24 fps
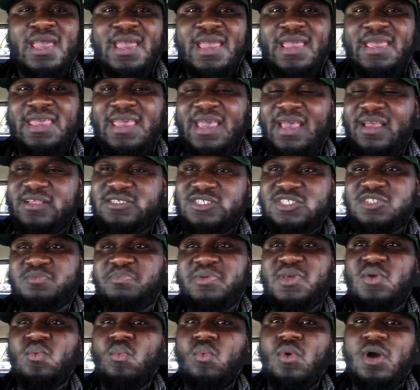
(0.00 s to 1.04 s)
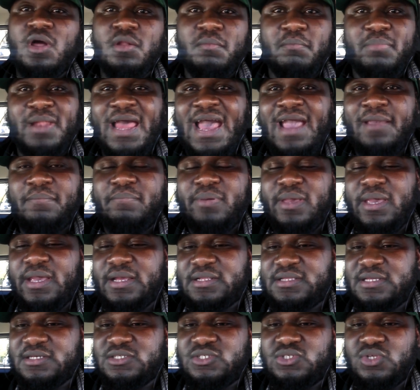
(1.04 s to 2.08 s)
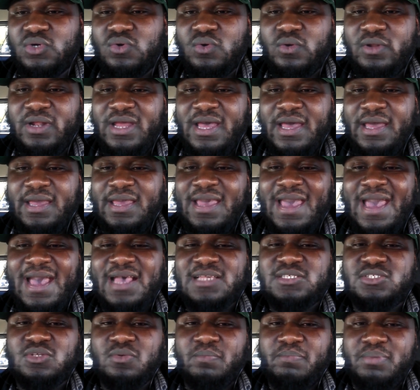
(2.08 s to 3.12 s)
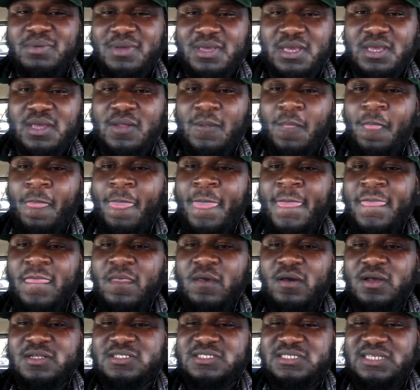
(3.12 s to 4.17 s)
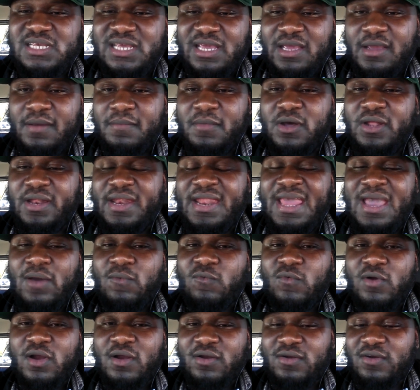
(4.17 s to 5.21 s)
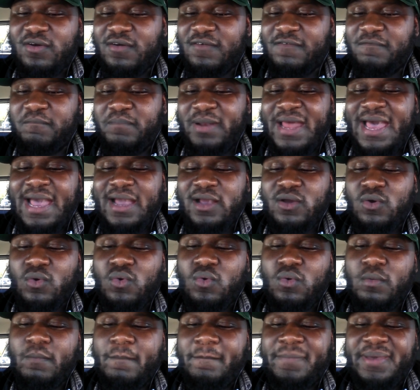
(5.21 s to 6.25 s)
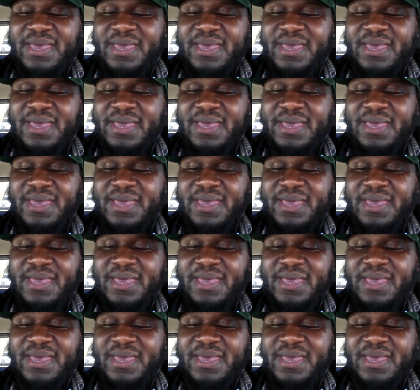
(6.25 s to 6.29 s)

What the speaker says: it can't just be one black bank that's doing that. It has to be a team, a network of black-owned